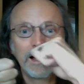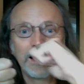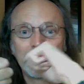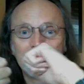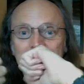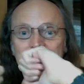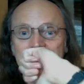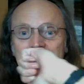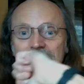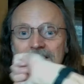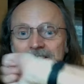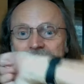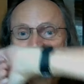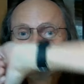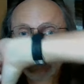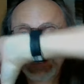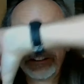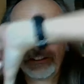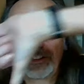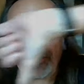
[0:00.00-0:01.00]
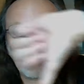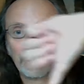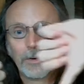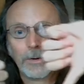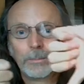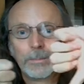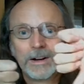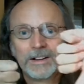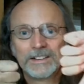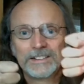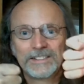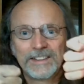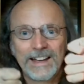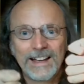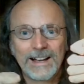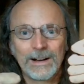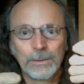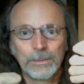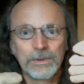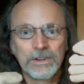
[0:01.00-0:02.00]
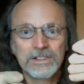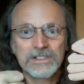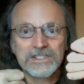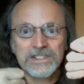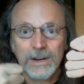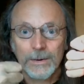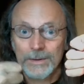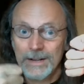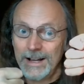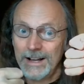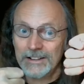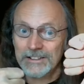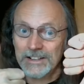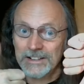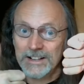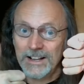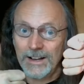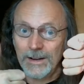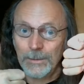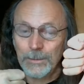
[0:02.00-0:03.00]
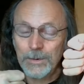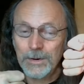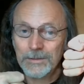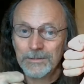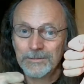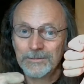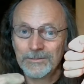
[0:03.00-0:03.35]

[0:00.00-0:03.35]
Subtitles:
and your left thumb down. So now you know